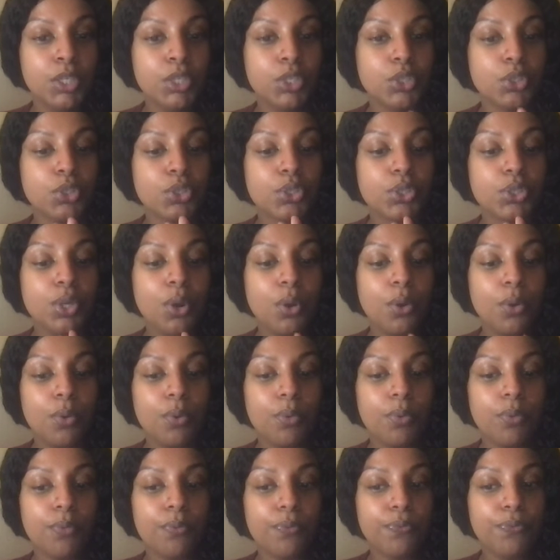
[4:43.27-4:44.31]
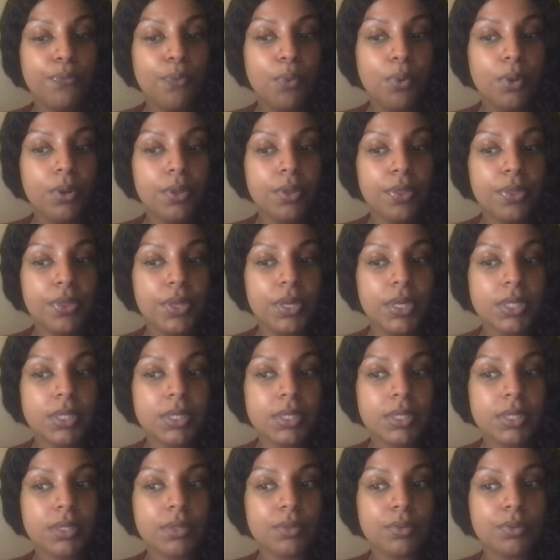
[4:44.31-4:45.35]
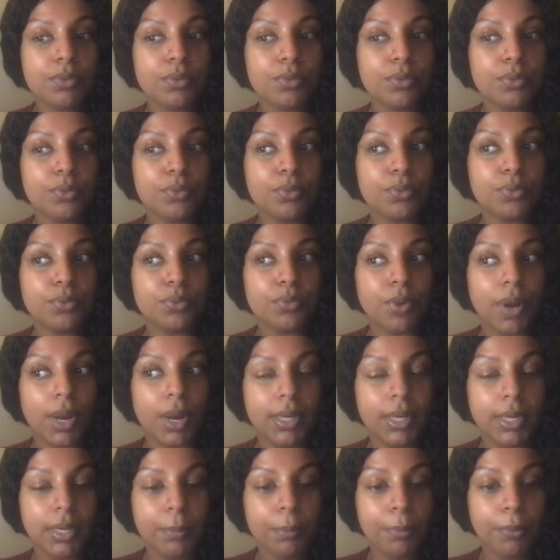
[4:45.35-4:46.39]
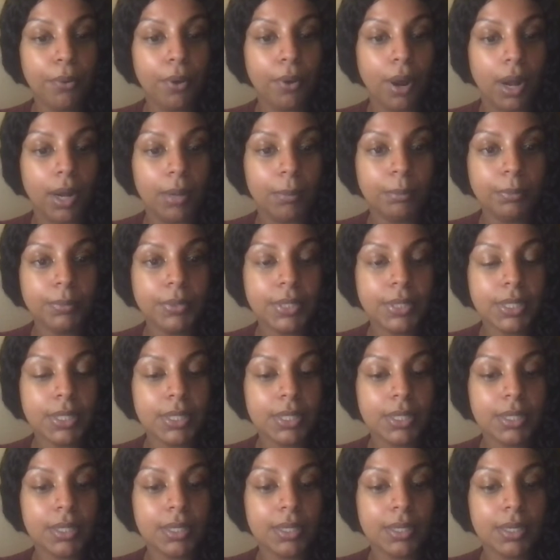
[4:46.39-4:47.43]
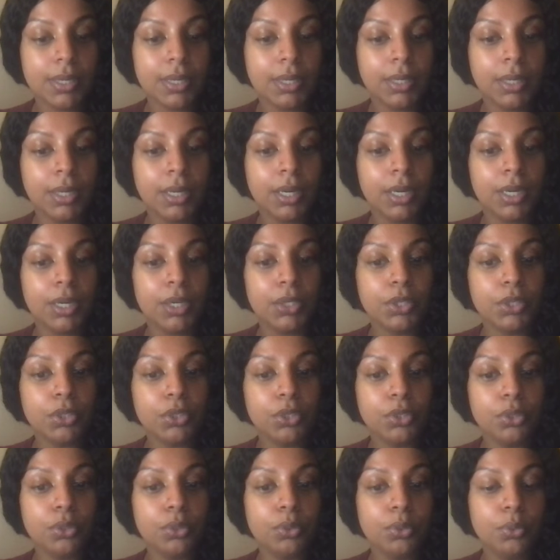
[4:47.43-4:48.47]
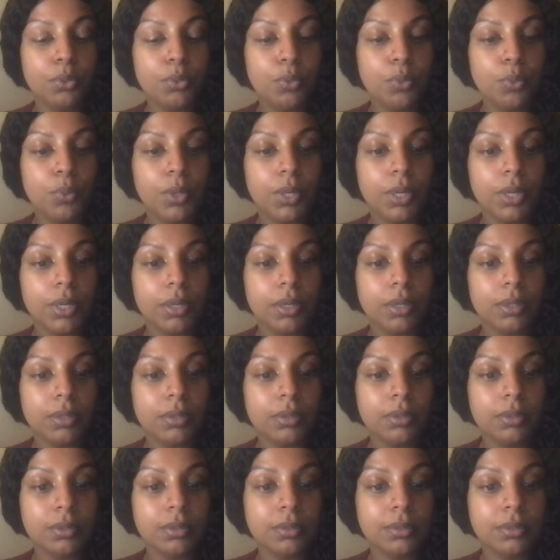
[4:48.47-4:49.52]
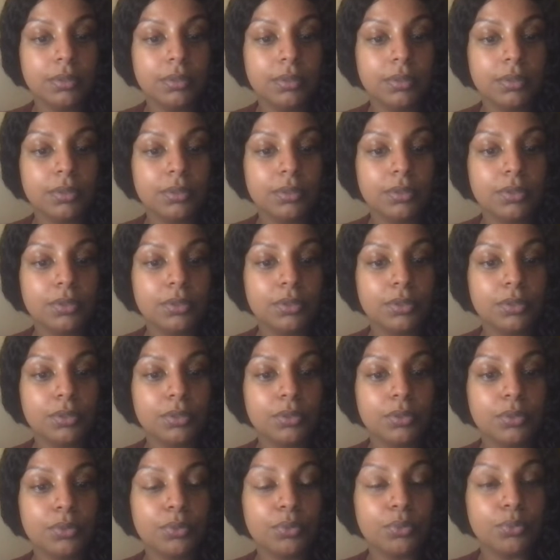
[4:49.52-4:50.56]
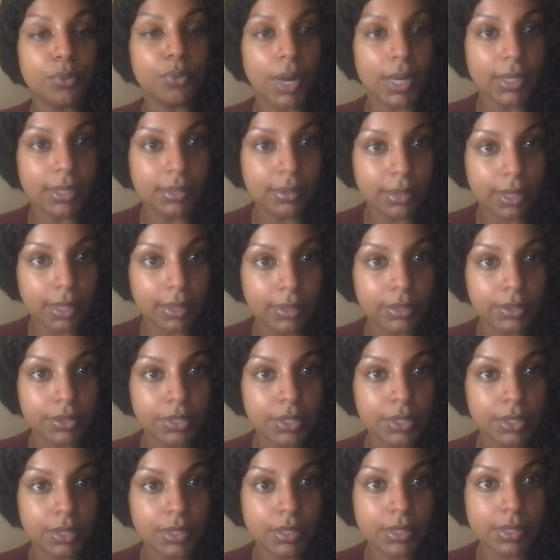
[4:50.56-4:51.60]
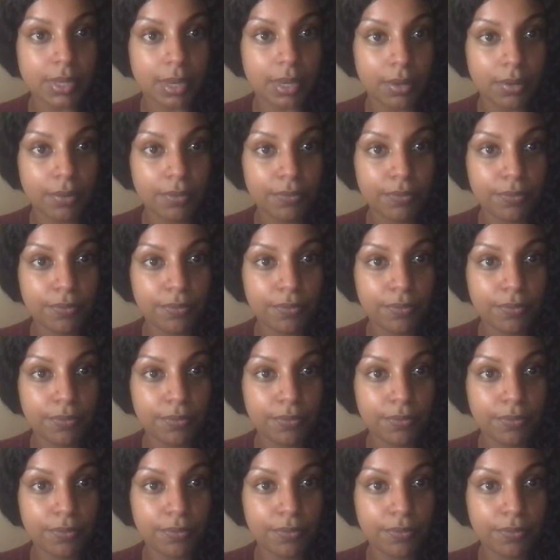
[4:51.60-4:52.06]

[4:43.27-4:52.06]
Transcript: So for this writing prompt, you will write a letter to yourself